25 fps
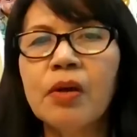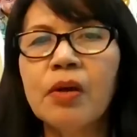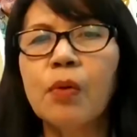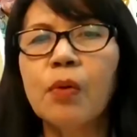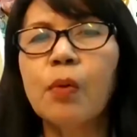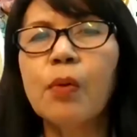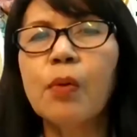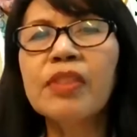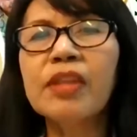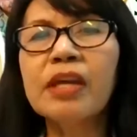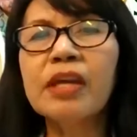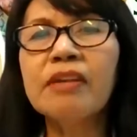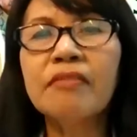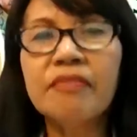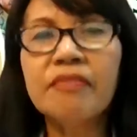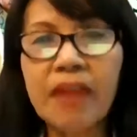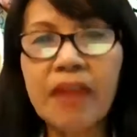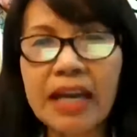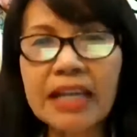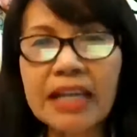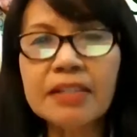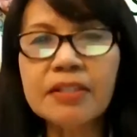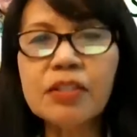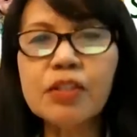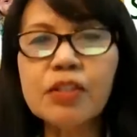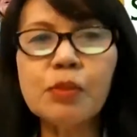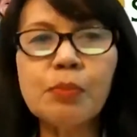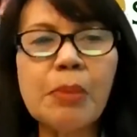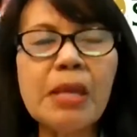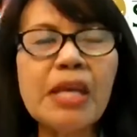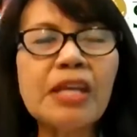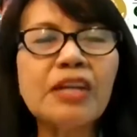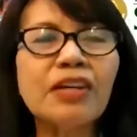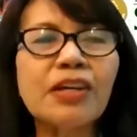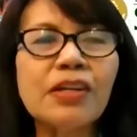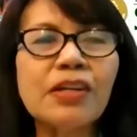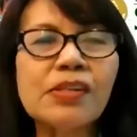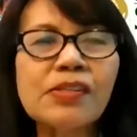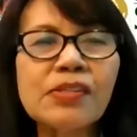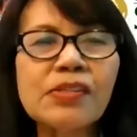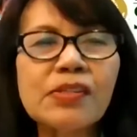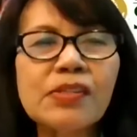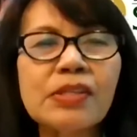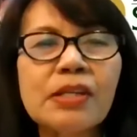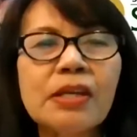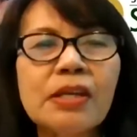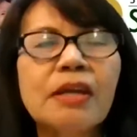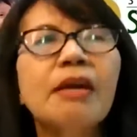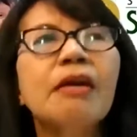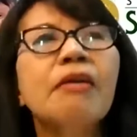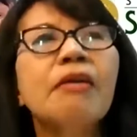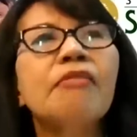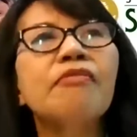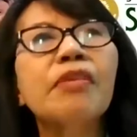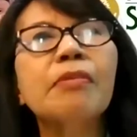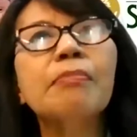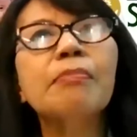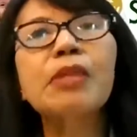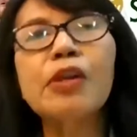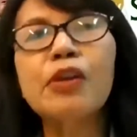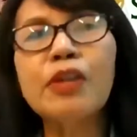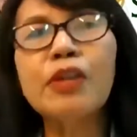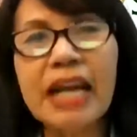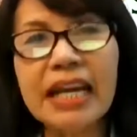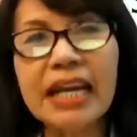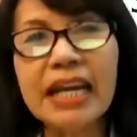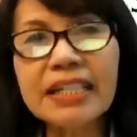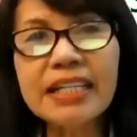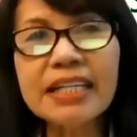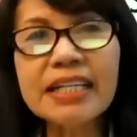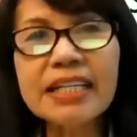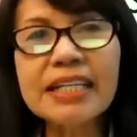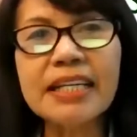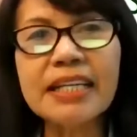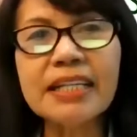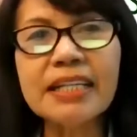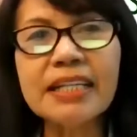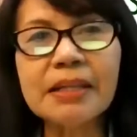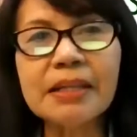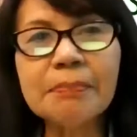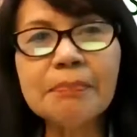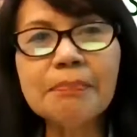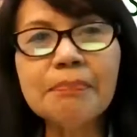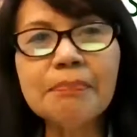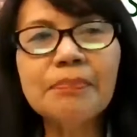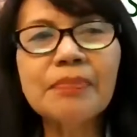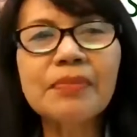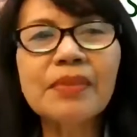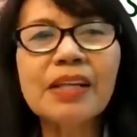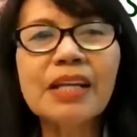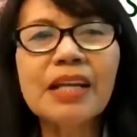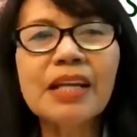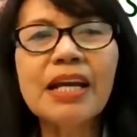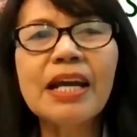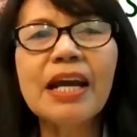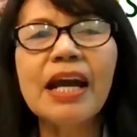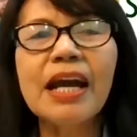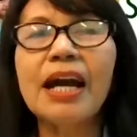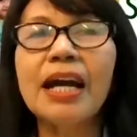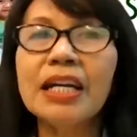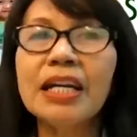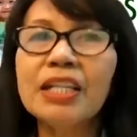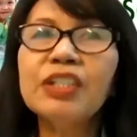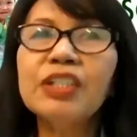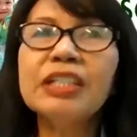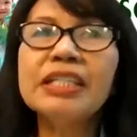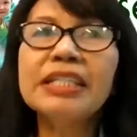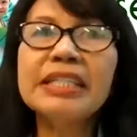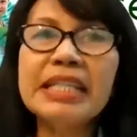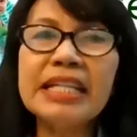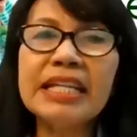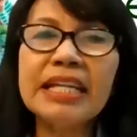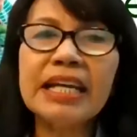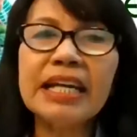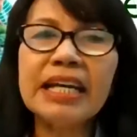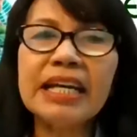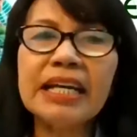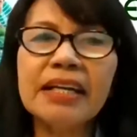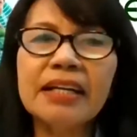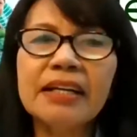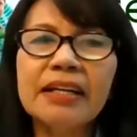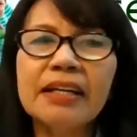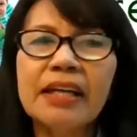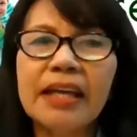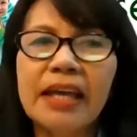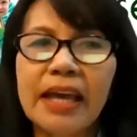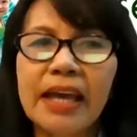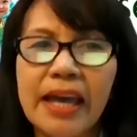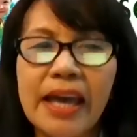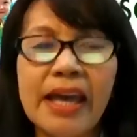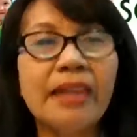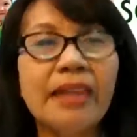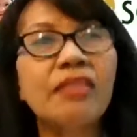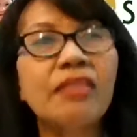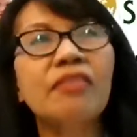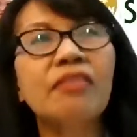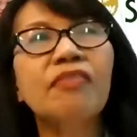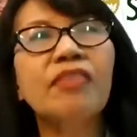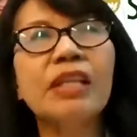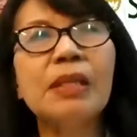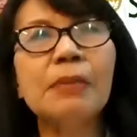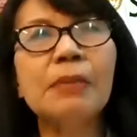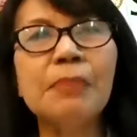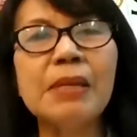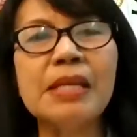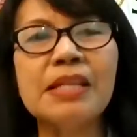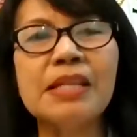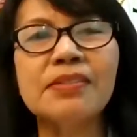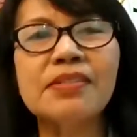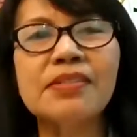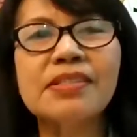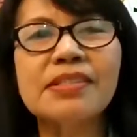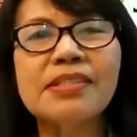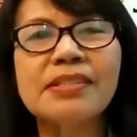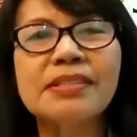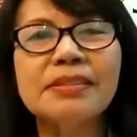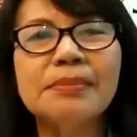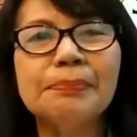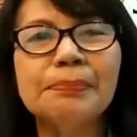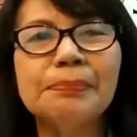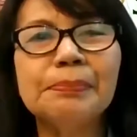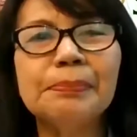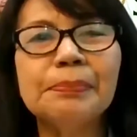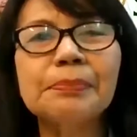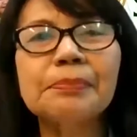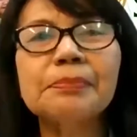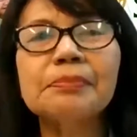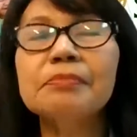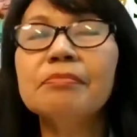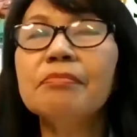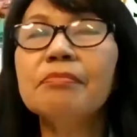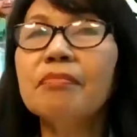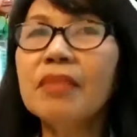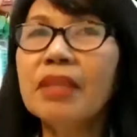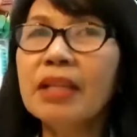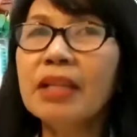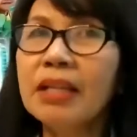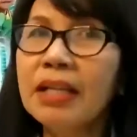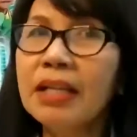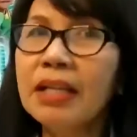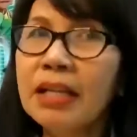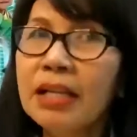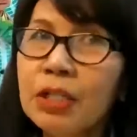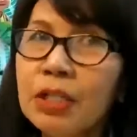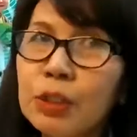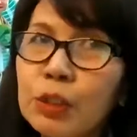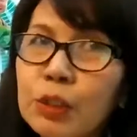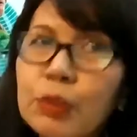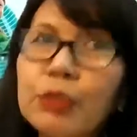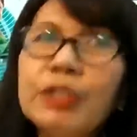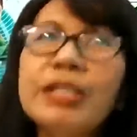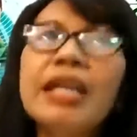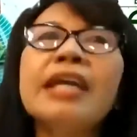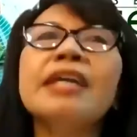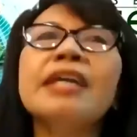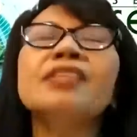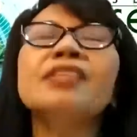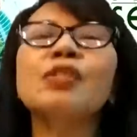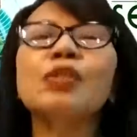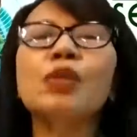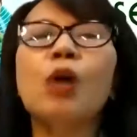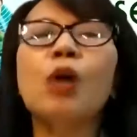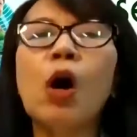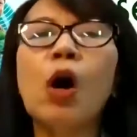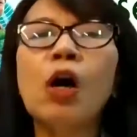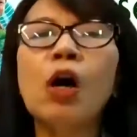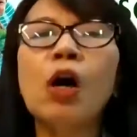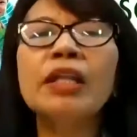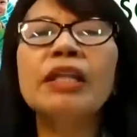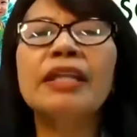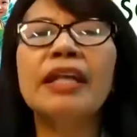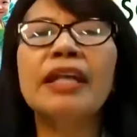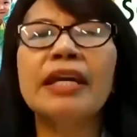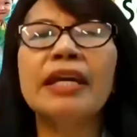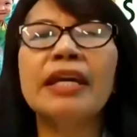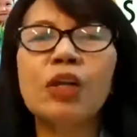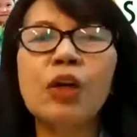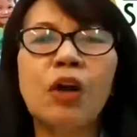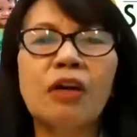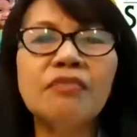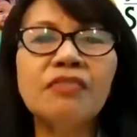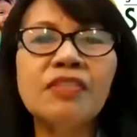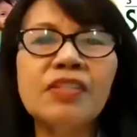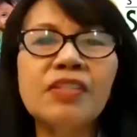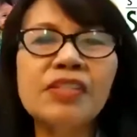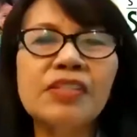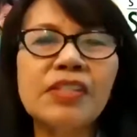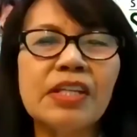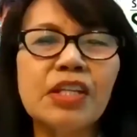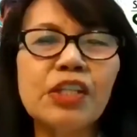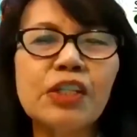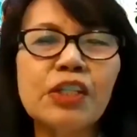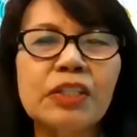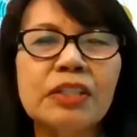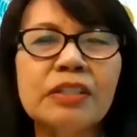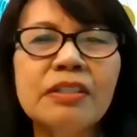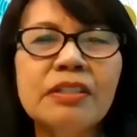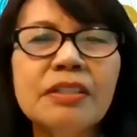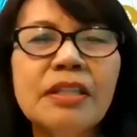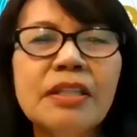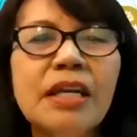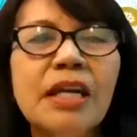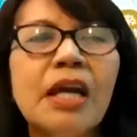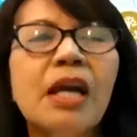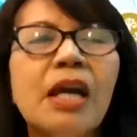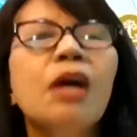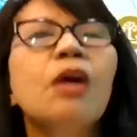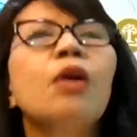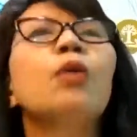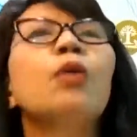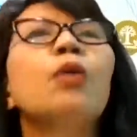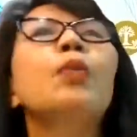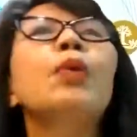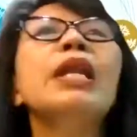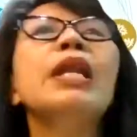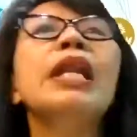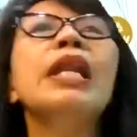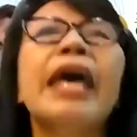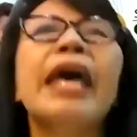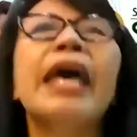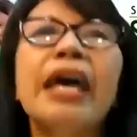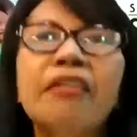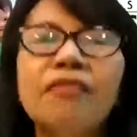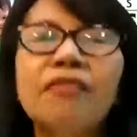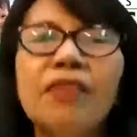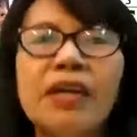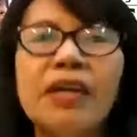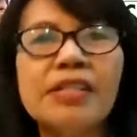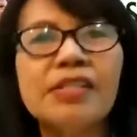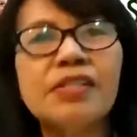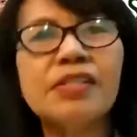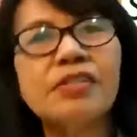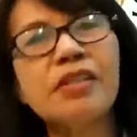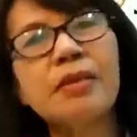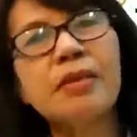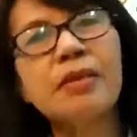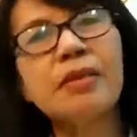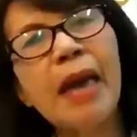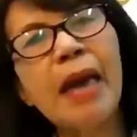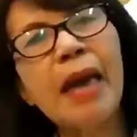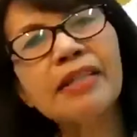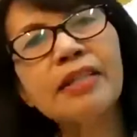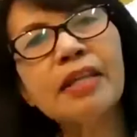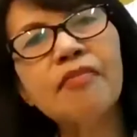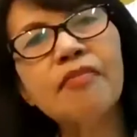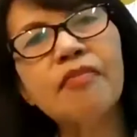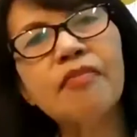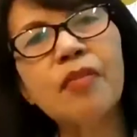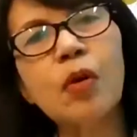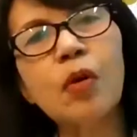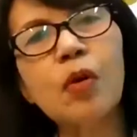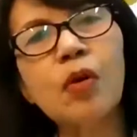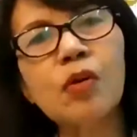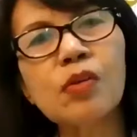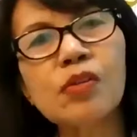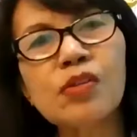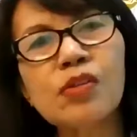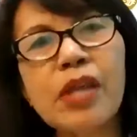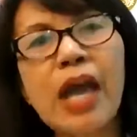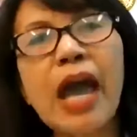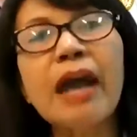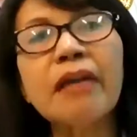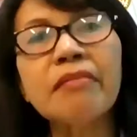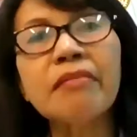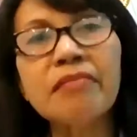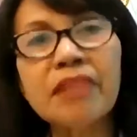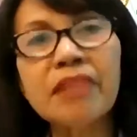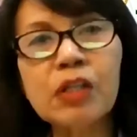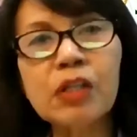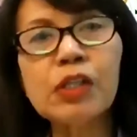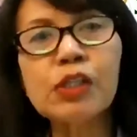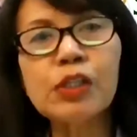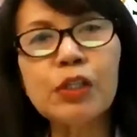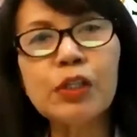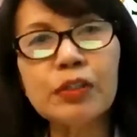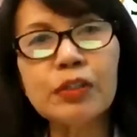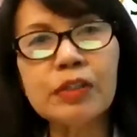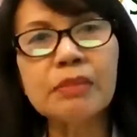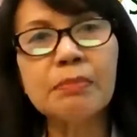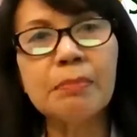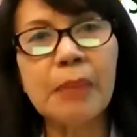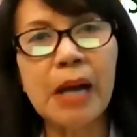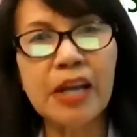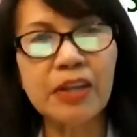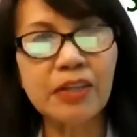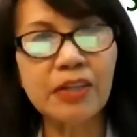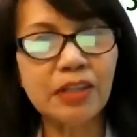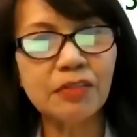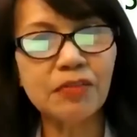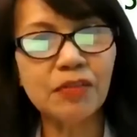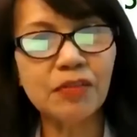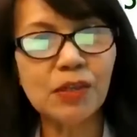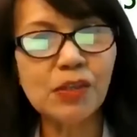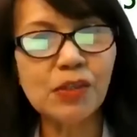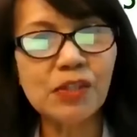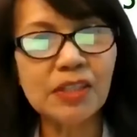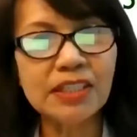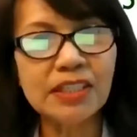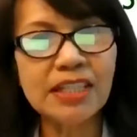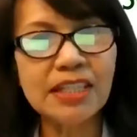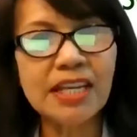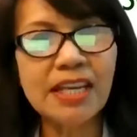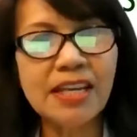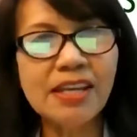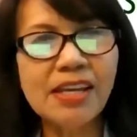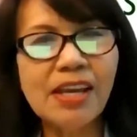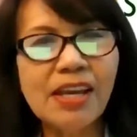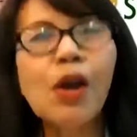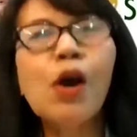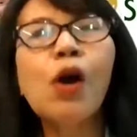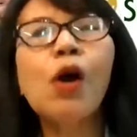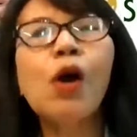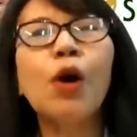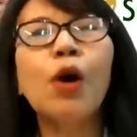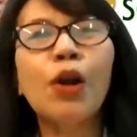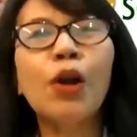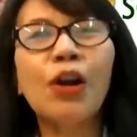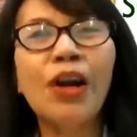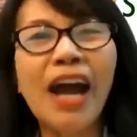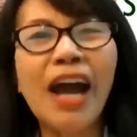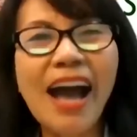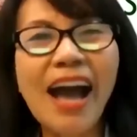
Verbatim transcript: with invited speakers from the United Kingdom, Argentina, and the Philippines. Today's online conversation will have a thematic focus agricultural biodiversity or